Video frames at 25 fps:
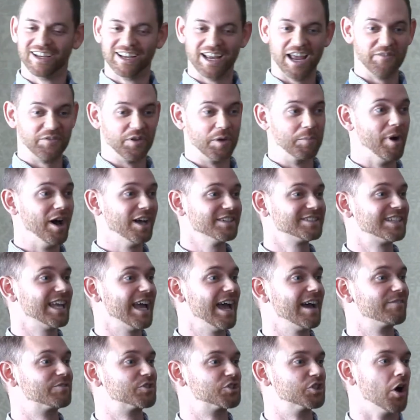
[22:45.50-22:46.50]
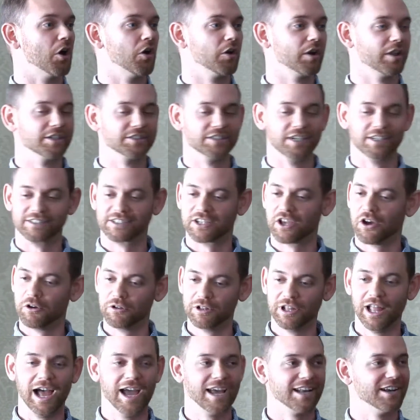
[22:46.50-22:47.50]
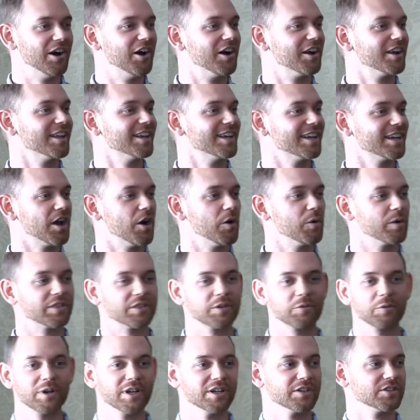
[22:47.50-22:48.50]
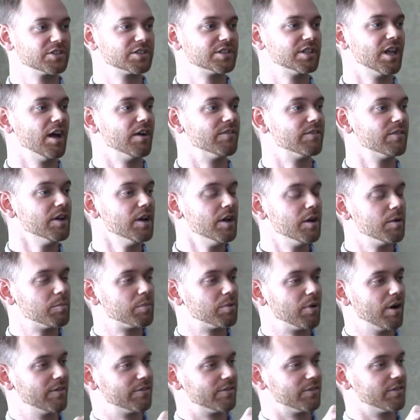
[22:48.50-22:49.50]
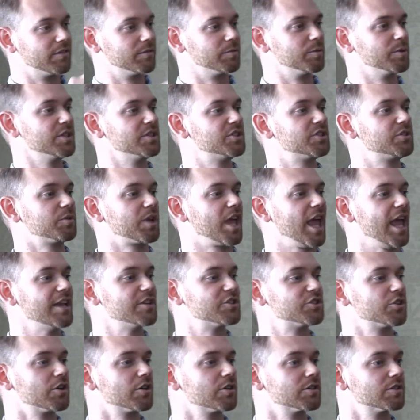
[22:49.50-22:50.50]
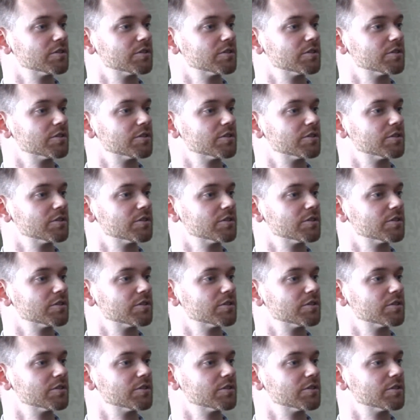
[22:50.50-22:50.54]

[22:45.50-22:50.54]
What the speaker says: if you must have soda, just go light on it and go with the real stuff, preferably cane sugar.